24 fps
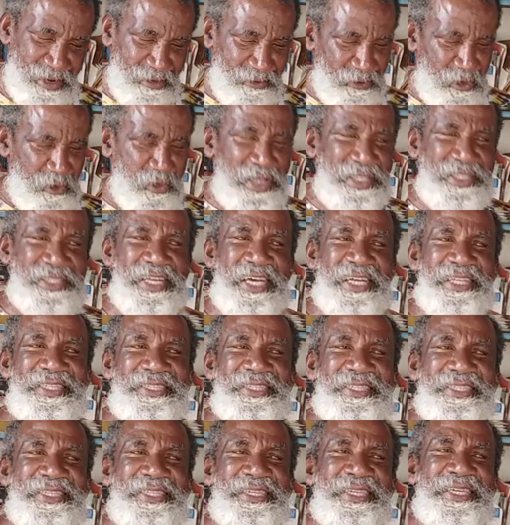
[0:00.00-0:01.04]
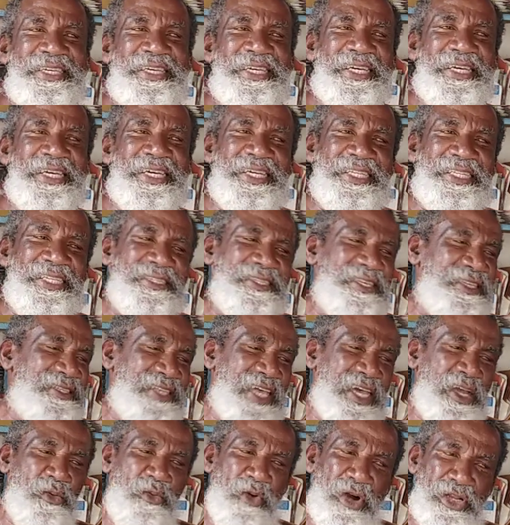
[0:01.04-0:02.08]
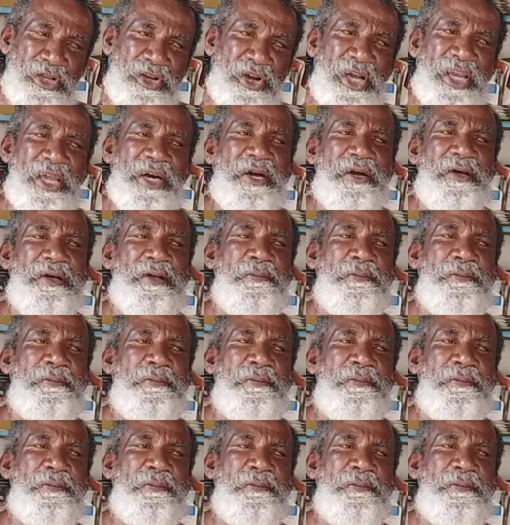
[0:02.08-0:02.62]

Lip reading: For instance, this is like one color.